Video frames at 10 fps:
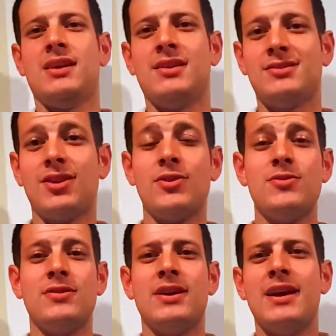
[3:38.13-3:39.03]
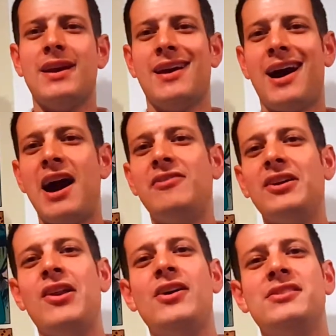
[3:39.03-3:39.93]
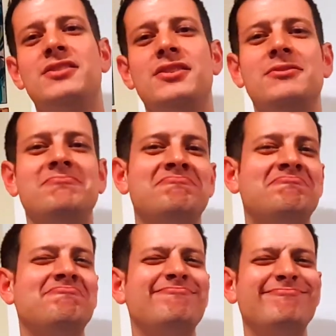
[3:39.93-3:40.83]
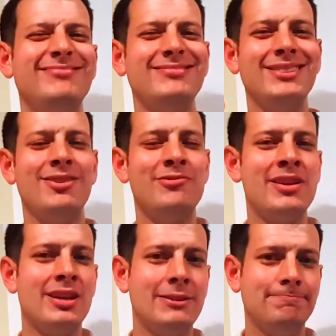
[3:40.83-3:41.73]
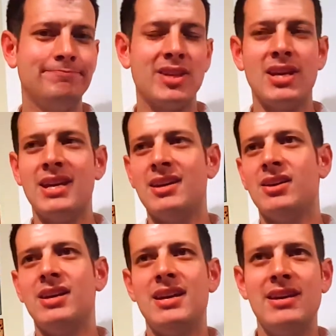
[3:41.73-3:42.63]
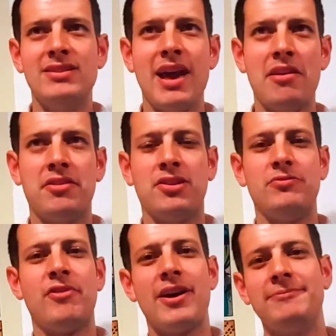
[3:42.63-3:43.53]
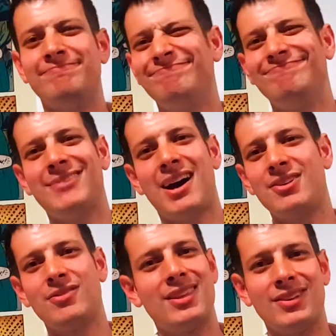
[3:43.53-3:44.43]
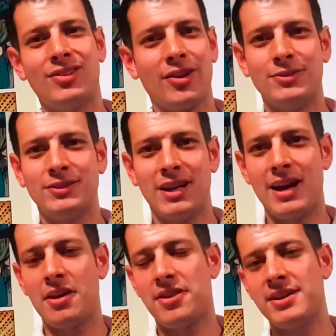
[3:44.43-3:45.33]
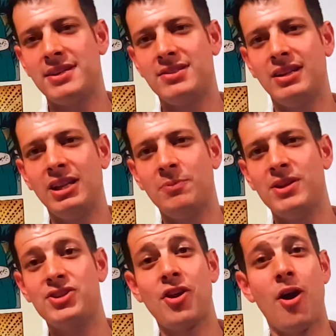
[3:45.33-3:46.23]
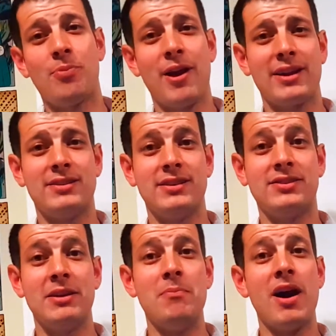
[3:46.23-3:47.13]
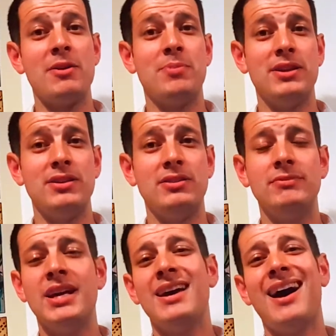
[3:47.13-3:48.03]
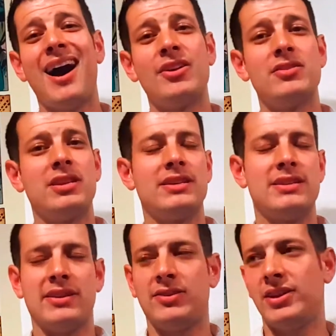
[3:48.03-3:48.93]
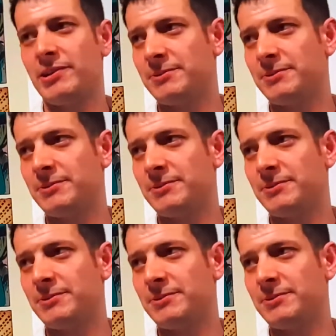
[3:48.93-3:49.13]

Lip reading: So, have I lied to you? Not really. Is it ethical and right? I don't think so. I think it's a little bit sharp practice. In my opinion, I don't think it's necessary.